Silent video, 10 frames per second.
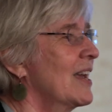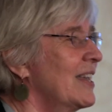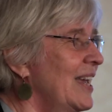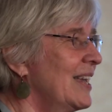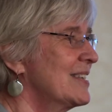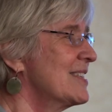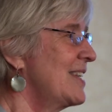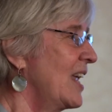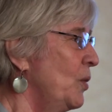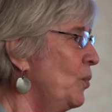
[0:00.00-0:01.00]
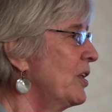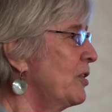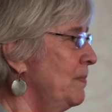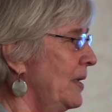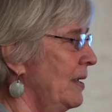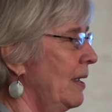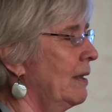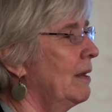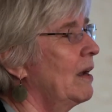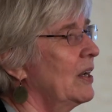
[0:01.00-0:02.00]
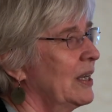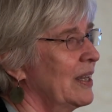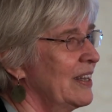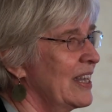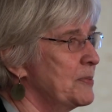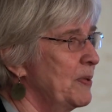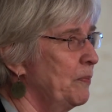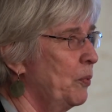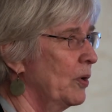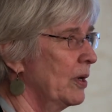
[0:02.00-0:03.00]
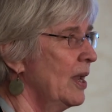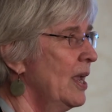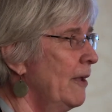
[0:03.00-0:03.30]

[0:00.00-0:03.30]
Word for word: again, stay with me, and uh, that's been important.